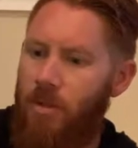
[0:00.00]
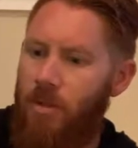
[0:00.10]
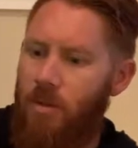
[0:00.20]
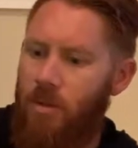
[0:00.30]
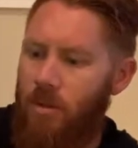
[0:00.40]

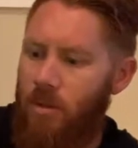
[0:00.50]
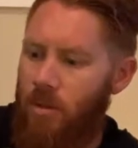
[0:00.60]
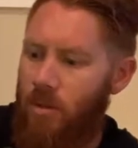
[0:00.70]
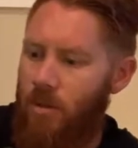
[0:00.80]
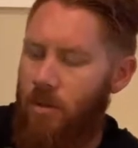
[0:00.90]

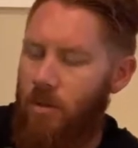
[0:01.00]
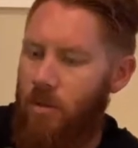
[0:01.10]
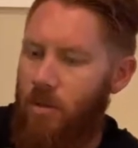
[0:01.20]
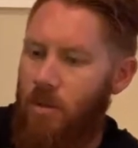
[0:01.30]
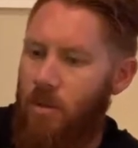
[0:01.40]

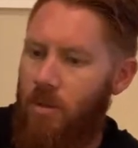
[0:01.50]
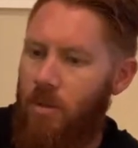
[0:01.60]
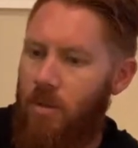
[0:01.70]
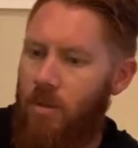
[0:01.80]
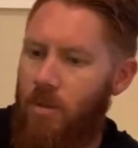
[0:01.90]

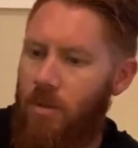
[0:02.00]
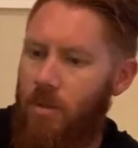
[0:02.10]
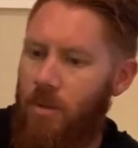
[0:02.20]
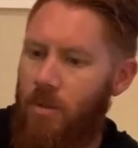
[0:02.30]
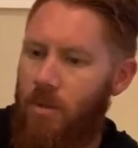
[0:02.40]

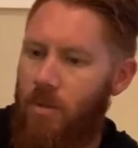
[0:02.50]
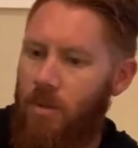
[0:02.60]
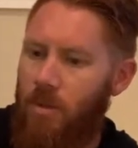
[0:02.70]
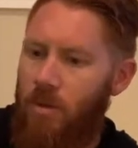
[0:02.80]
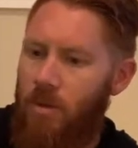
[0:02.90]

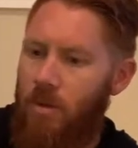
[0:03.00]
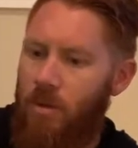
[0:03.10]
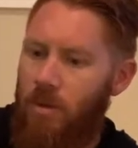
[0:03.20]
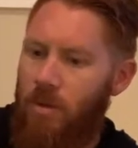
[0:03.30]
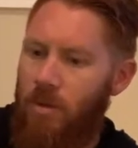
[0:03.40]

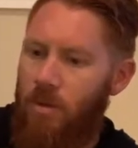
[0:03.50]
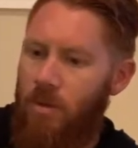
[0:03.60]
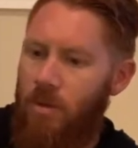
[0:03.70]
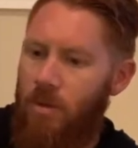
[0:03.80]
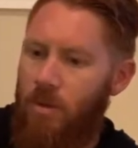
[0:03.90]

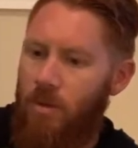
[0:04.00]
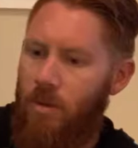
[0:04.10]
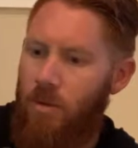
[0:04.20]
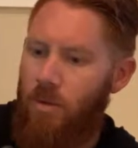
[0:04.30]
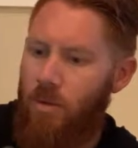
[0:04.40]
Nobody speaks.